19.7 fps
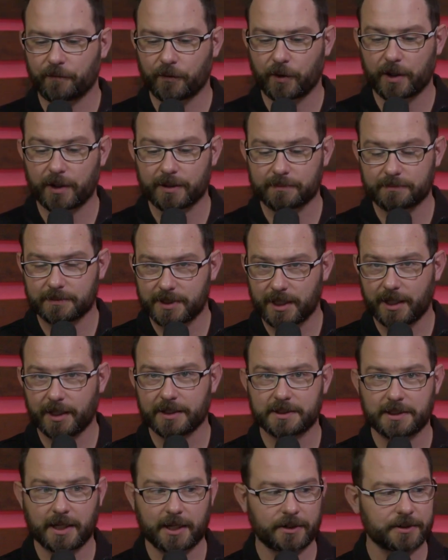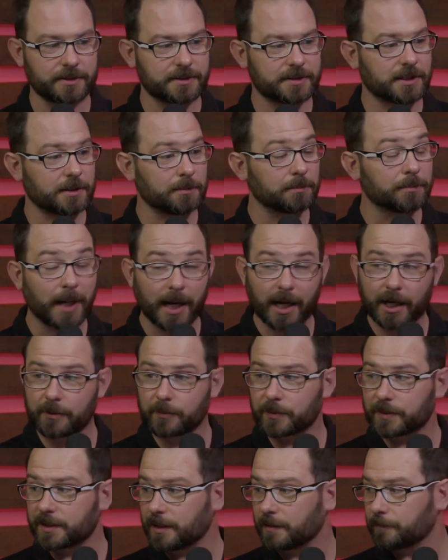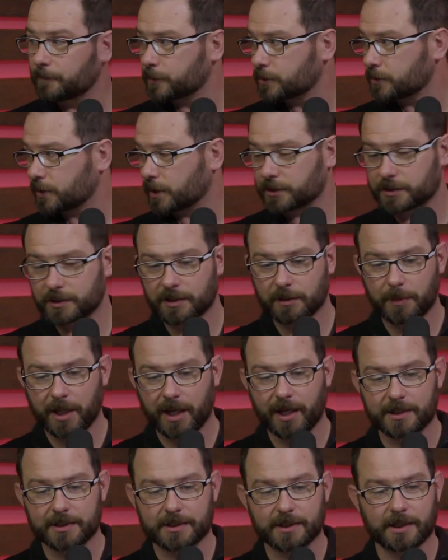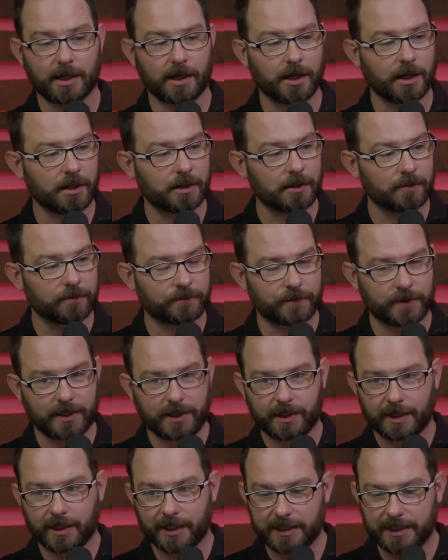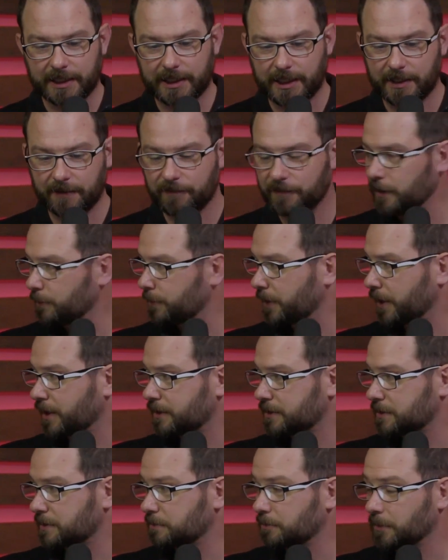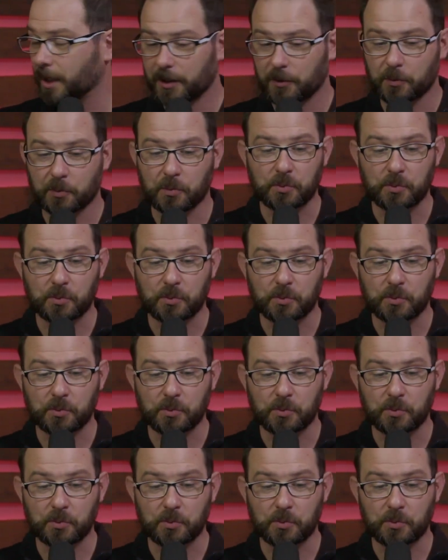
for data centers combined with the infrastructure demands of an EV base might